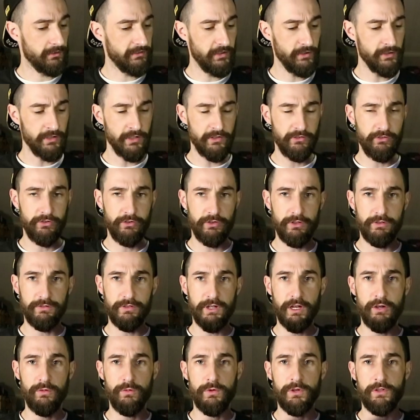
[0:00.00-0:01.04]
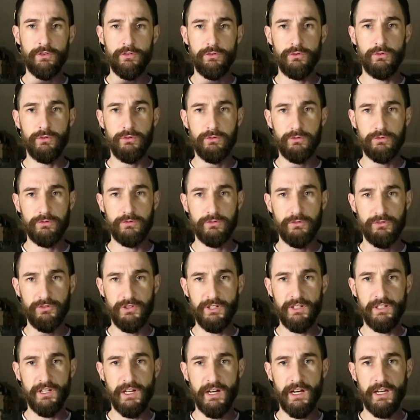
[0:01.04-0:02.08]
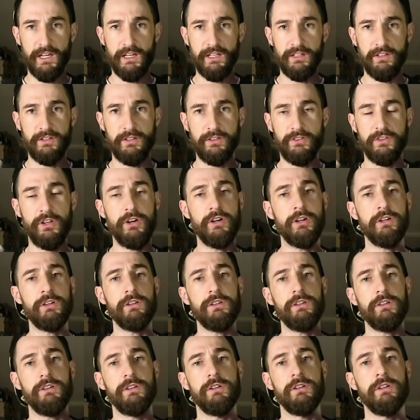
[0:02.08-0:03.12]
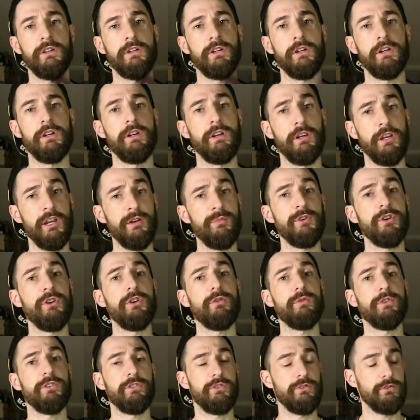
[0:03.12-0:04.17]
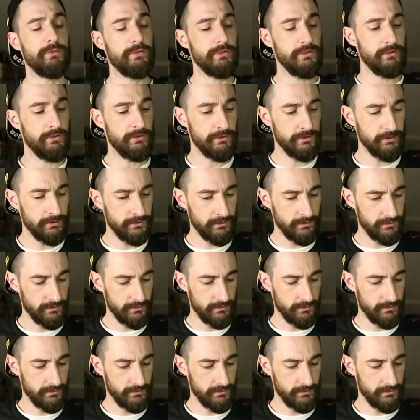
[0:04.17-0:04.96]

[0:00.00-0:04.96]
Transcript: Still not sure if I want to re-dye the tongue. Let me know what you would do.